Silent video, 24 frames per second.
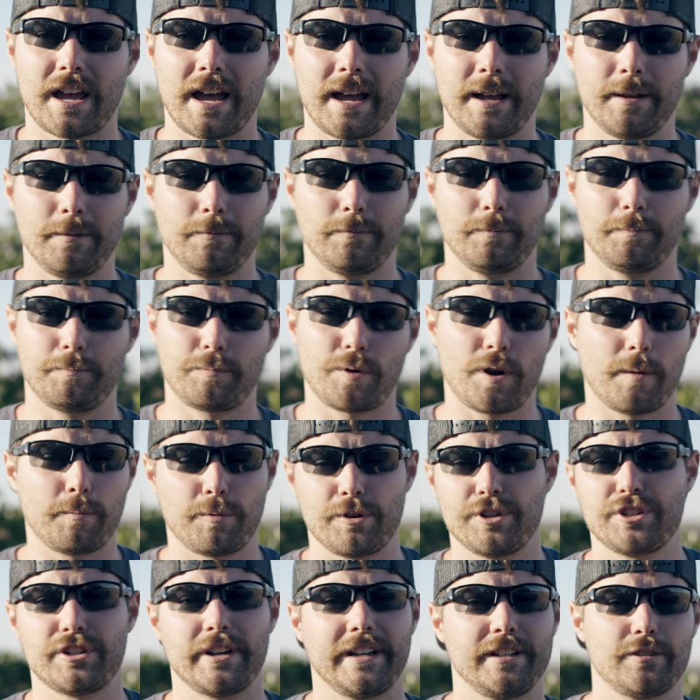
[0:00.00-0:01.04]
I
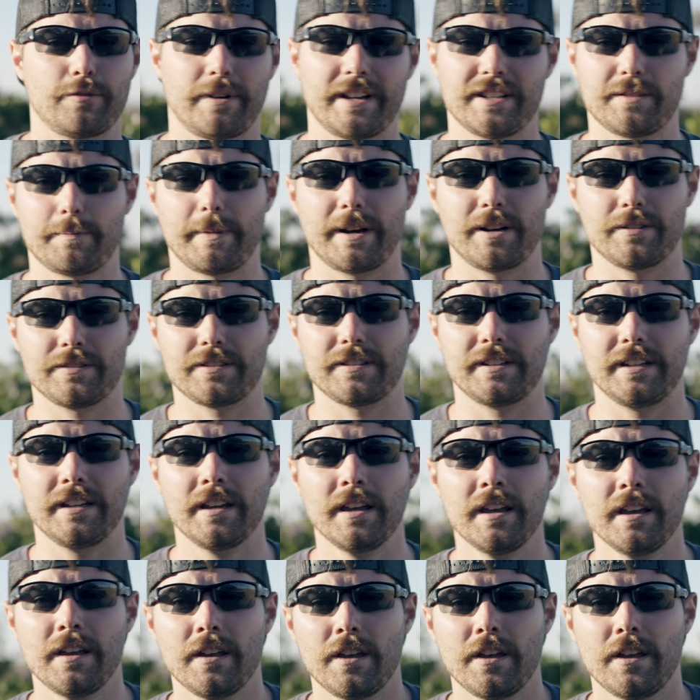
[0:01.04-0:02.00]
appreciate transparency.